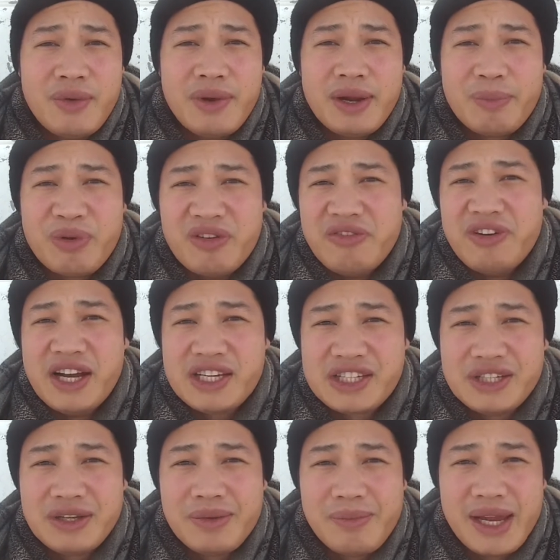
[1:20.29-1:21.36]
what a
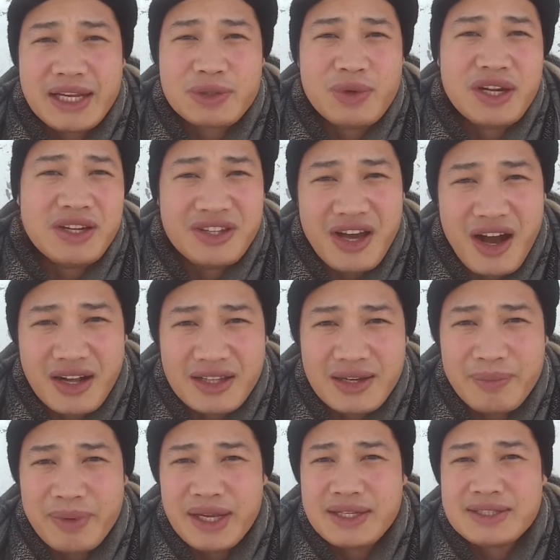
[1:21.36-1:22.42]
professional makes, what a
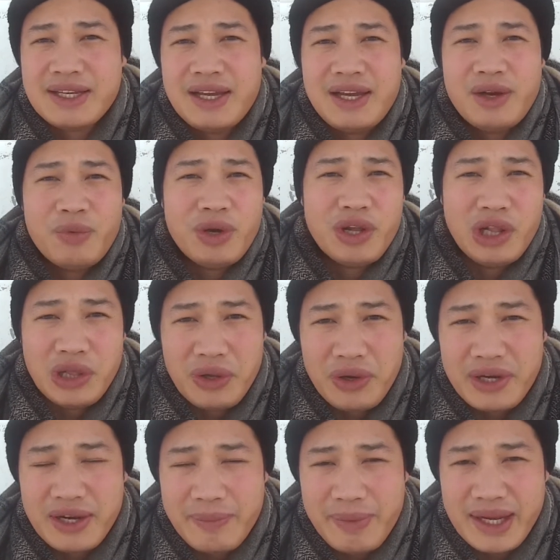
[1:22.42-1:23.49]
doctor makes, what a
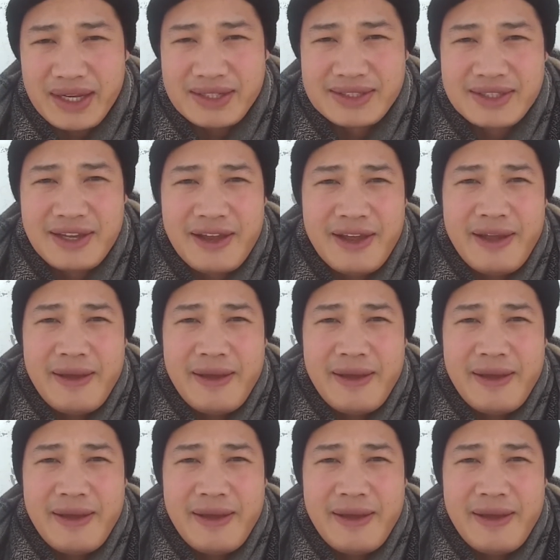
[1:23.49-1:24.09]
lawyer makes,